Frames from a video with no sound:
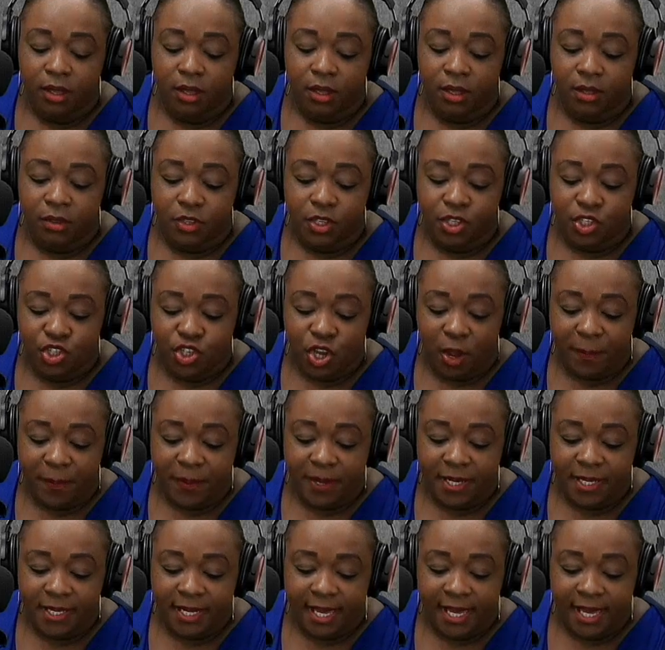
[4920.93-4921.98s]
The
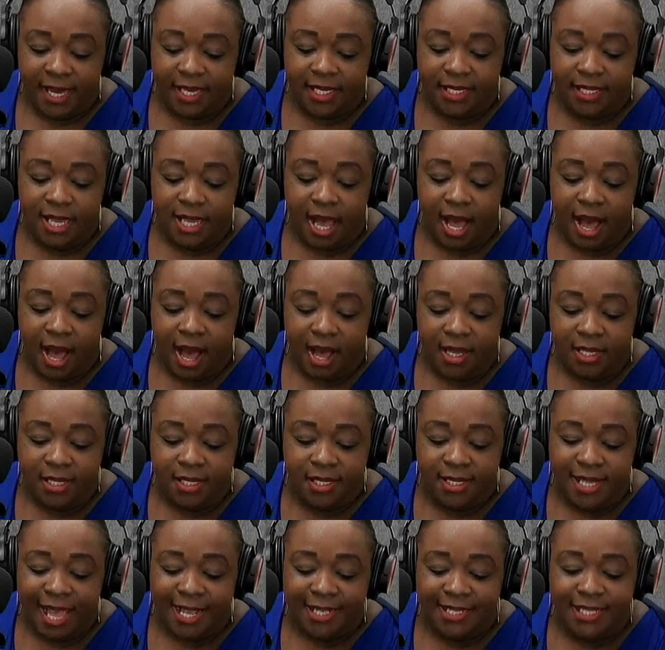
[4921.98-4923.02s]
shopping days are
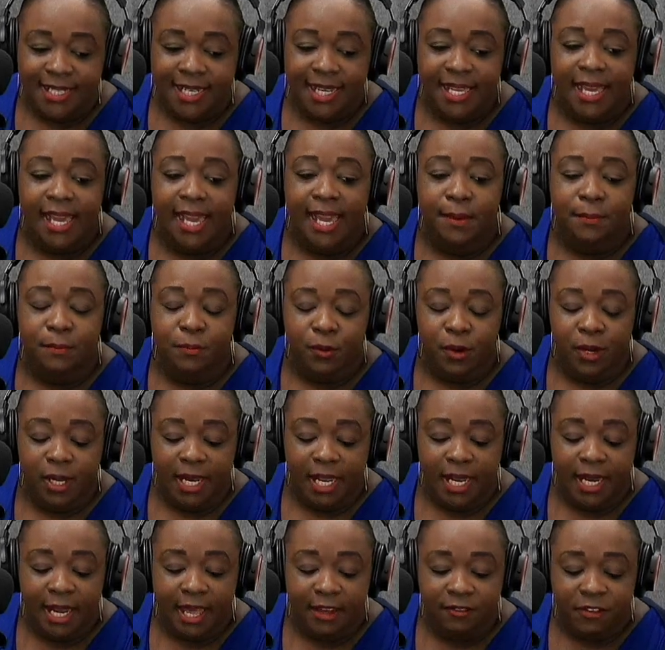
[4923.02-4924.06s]
Saturday, April
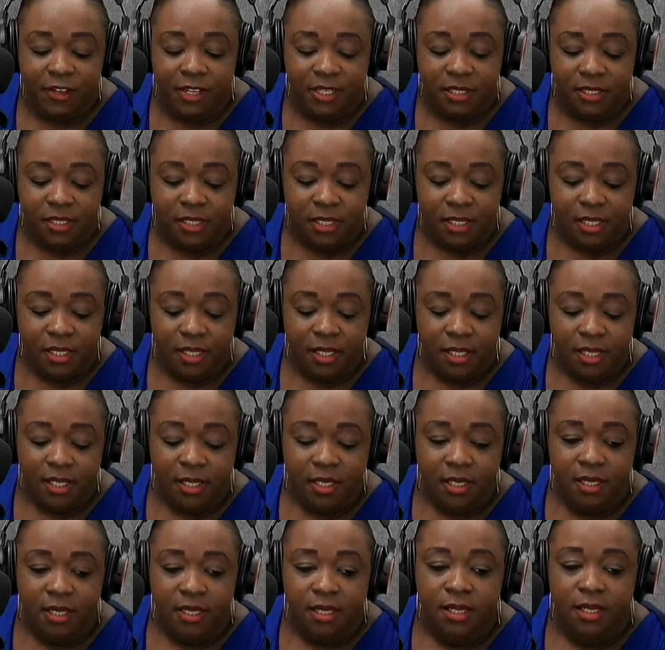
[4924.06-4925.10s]
11th.
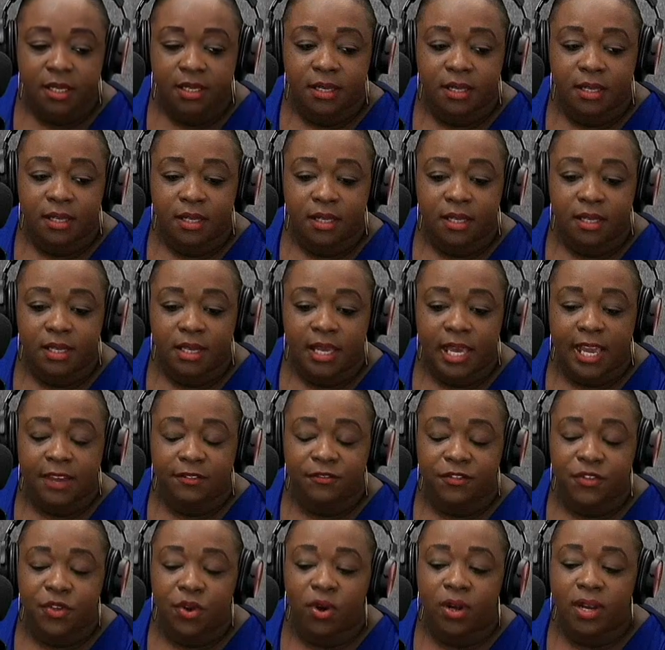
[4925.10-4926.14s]

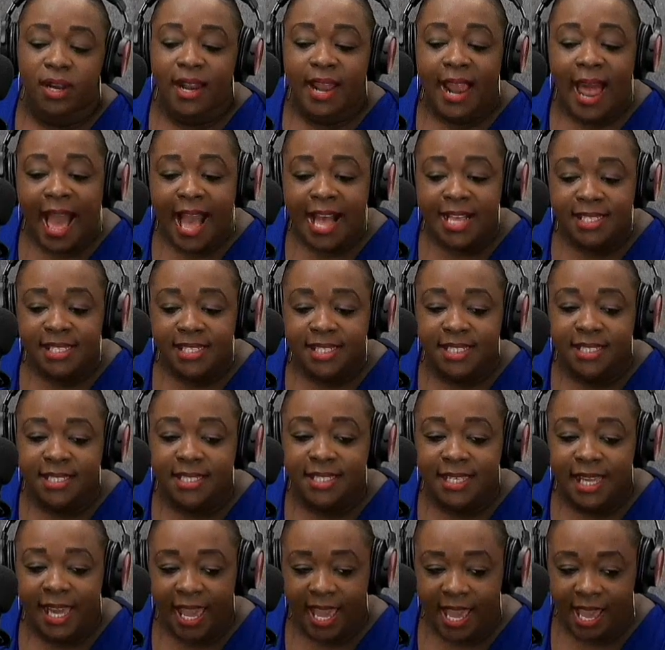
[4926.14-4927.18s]
If your last
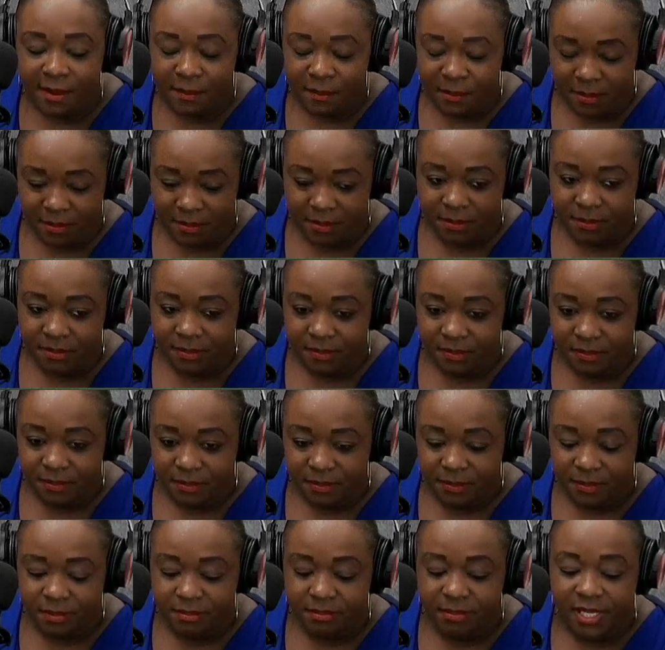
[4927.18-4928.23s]
name
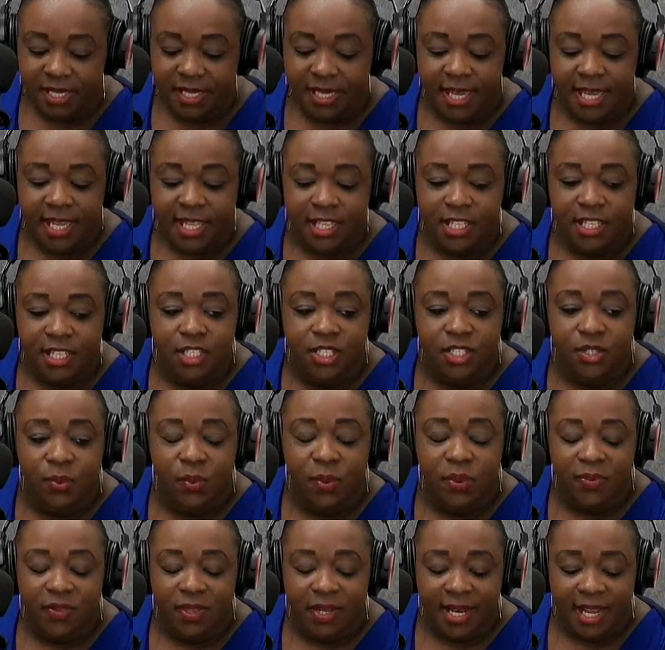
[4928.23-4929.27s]
begins
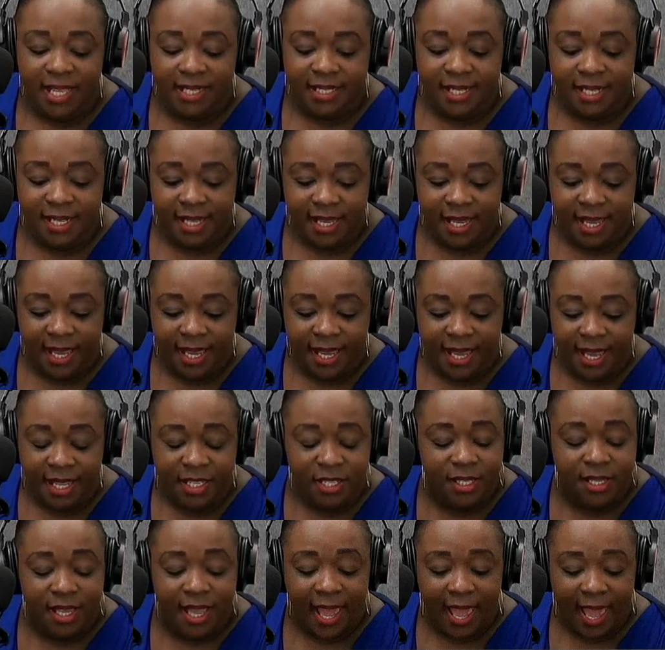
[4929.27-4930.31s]
with the letter
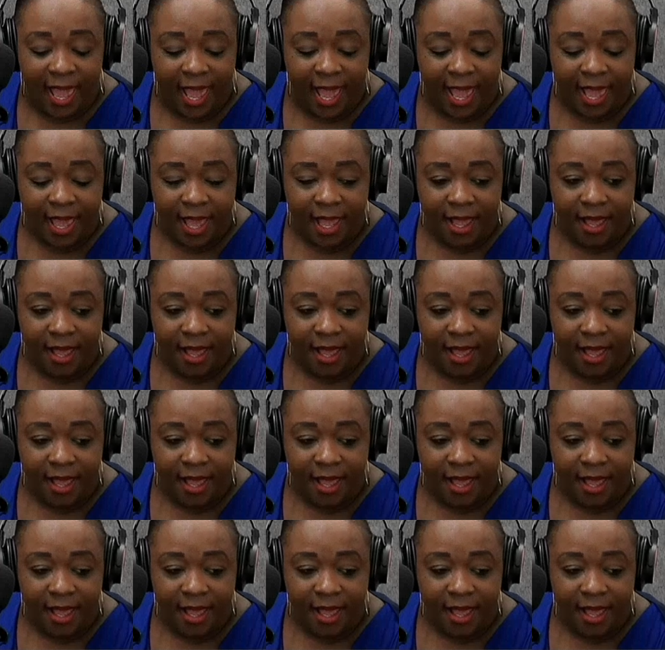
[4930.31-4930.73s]
A